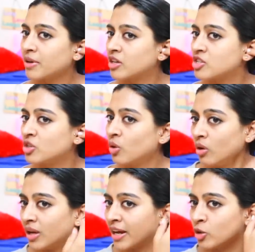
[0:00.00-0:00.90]
because you know,
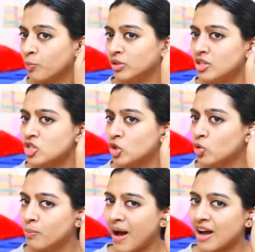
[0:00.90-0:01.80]
like to put the
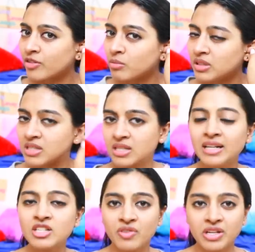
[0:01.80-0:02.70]
screw back from this
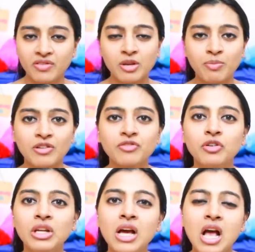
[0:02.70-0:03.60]
side is very very painful.